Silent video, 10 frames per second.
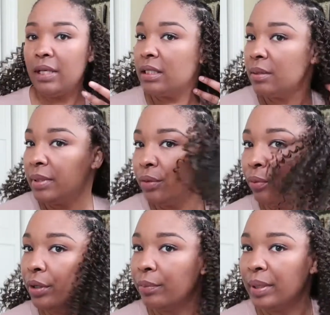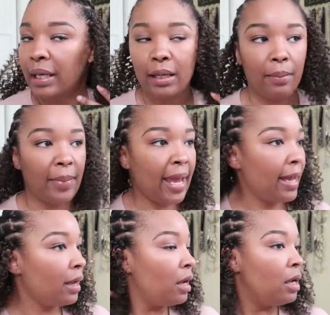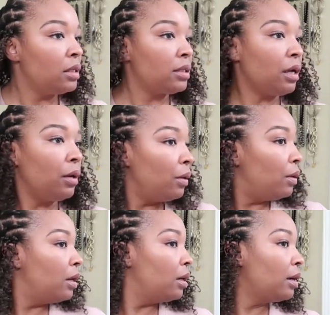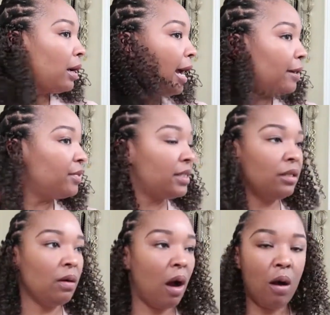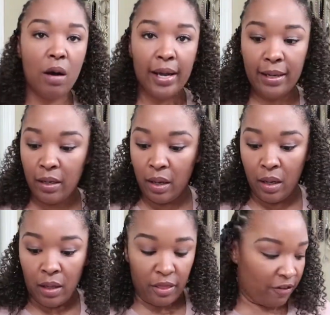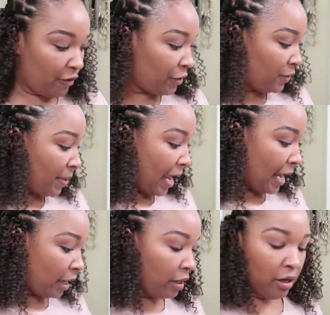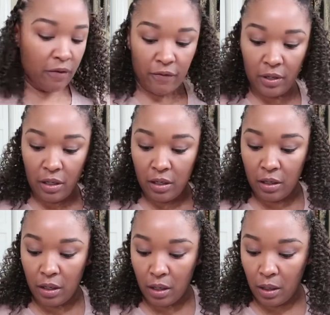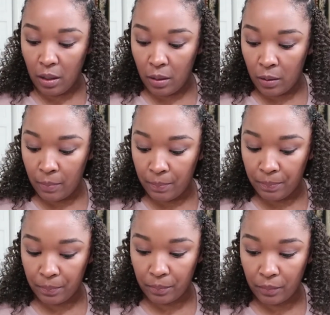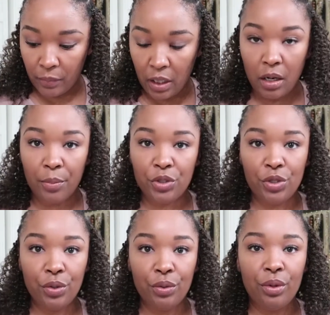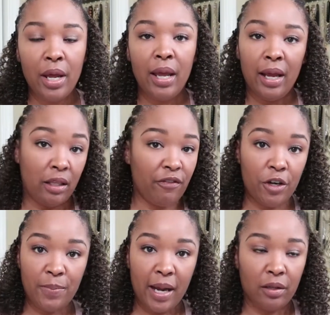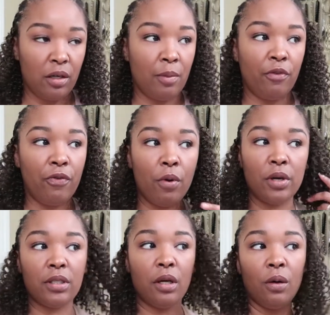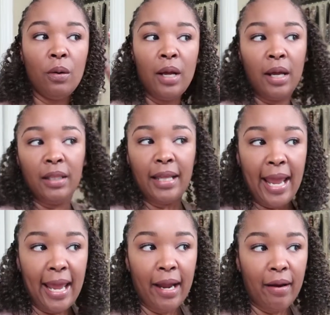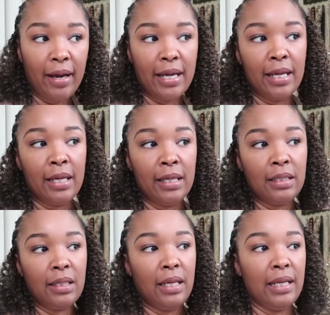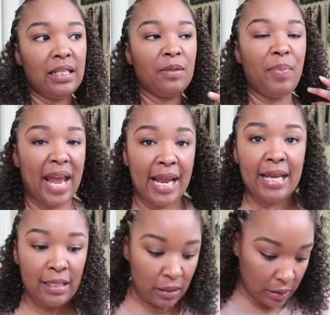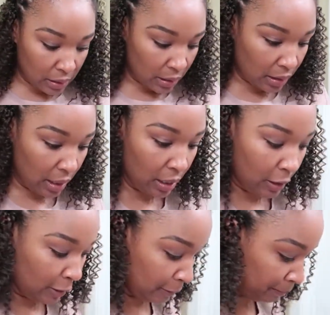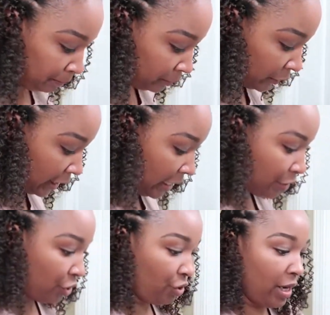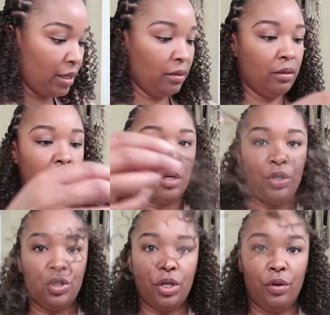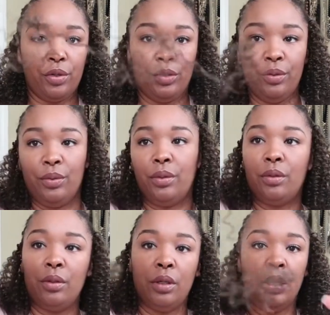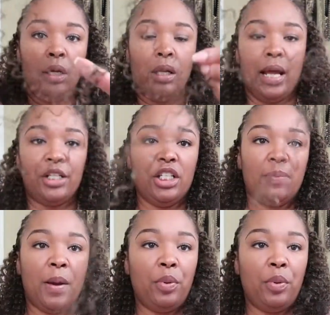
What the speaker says: it to be real big in the back. So I'm still on the first pack of the number 2 and the first pack of the number 4. So the hair is, it expands. And I'll just try to show you, like, just by